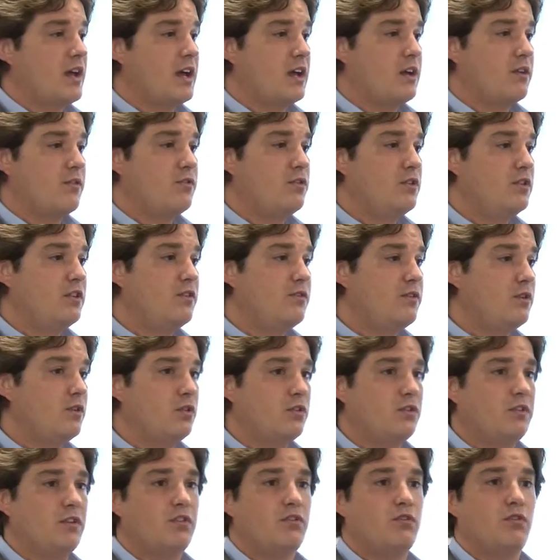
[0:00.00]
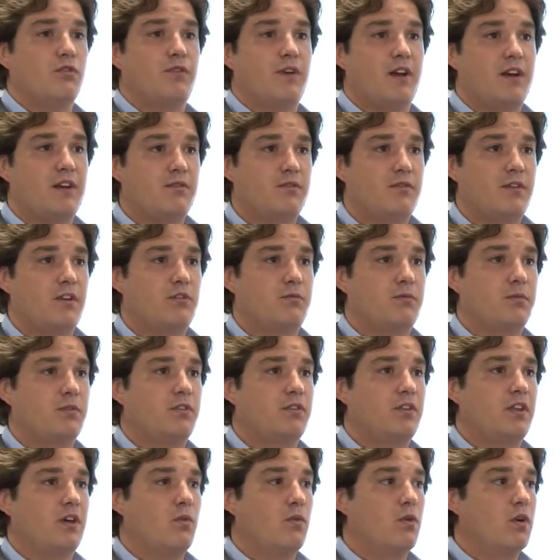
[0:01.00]
had a few difficulties to find
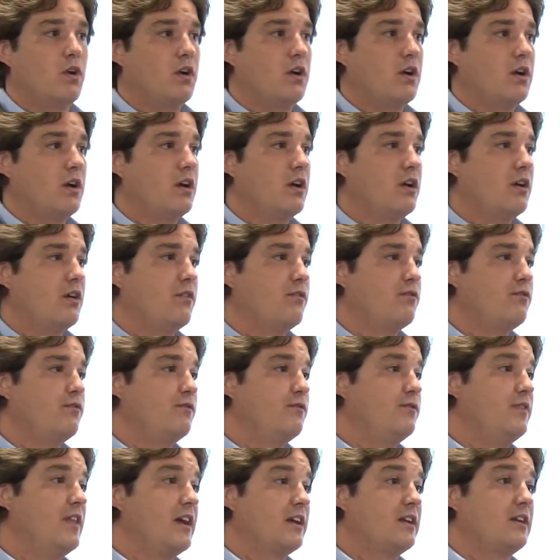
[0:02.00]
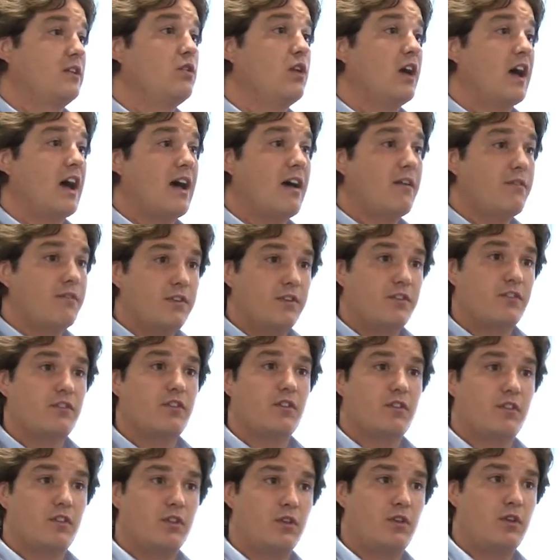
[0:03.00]
investments that were uh, that could have these
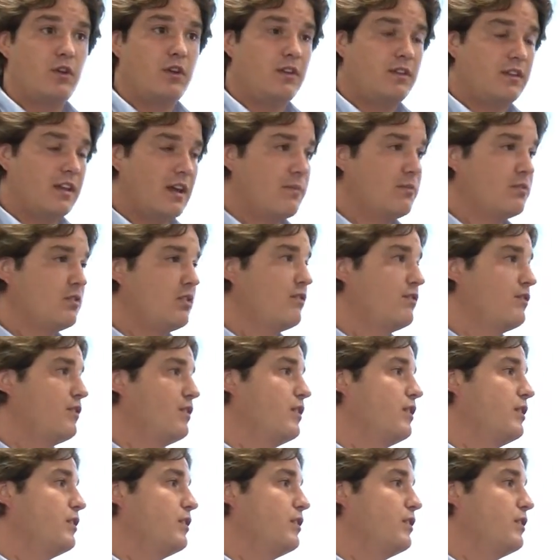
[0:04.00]
three types of uh,